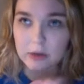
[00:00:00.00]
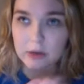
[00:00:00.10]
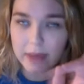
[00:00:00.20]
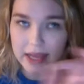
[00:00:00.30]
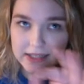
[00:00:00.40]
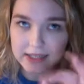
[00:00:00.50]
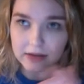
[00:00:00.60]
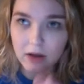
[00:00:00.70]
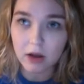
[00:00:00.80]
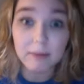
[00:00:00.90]
painting
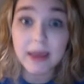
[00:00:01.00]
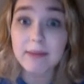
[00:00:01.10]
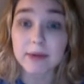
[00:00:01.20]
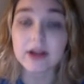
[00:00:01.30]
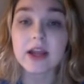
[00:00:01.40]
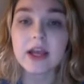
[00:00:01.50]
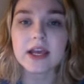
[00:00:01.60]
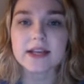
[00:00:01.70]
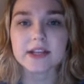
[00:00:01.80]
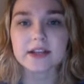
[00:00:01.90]
on paper.
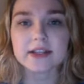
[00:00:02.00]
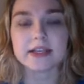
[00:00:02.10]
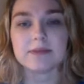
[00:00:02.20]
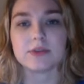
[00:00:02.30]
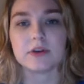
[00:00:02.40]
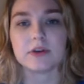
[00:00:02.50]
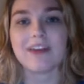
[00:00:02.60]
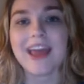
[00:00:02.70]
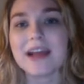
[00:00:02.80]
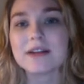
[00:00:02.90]
It's not the same sort of
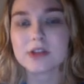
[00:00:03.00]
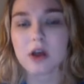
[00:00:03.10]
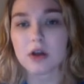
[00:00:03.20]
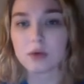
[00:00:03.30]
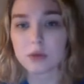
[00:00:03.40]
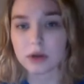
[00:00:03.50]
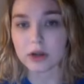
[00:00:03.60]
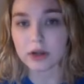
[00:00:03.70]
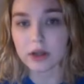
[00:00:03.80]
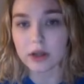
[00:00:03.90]
hands-on work